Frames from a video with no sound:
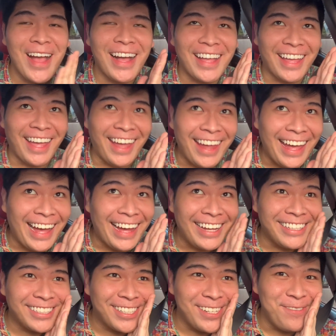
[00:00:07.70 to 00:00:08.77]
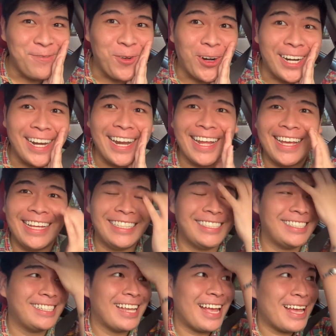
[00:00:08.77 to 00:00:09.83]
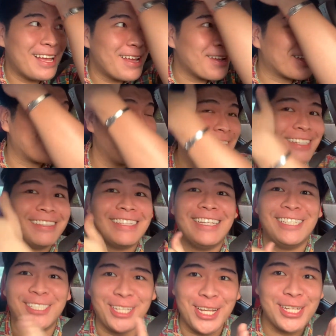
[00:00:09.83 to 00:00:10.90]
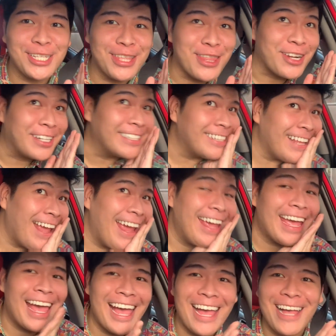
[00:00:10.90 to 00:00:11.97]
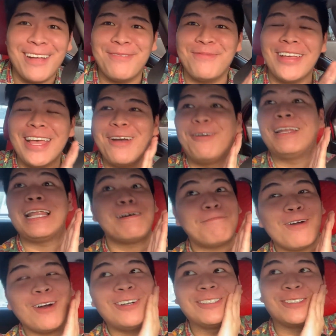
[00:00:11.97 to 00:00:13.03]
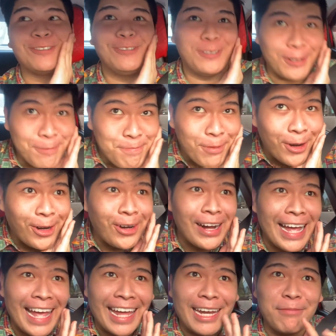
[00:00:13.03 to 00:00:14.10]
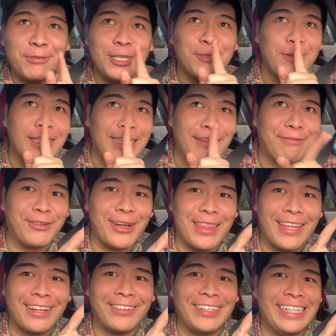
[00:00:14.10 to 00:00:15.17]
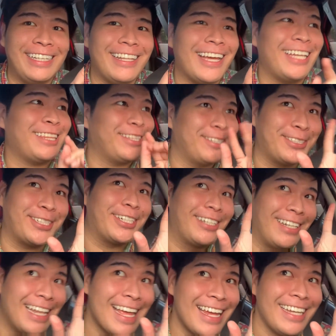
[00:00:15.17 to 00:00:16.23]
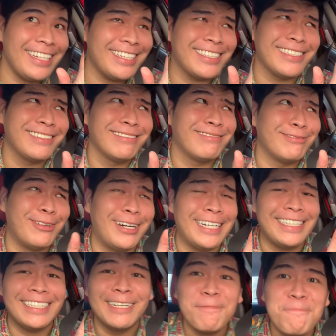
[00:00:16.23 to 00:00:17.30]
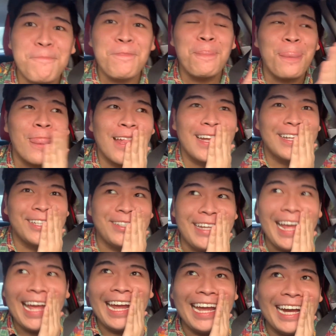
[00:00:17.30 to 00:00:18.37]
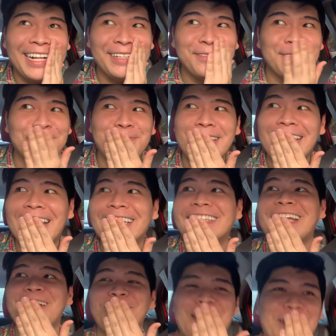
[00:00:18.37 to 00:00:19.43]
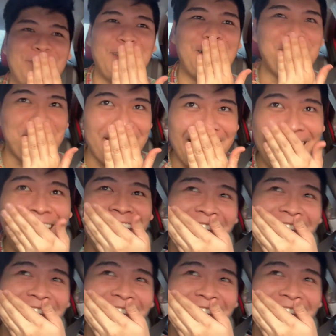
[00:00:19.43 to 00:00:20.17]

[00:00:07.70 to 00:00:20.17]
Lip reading: Hey guys, good morning. It's currently 6:30 a.m. Wala pa akong tulog po, and I'm just waiting for the green light to turn light. What? Today I will be getting my puppy.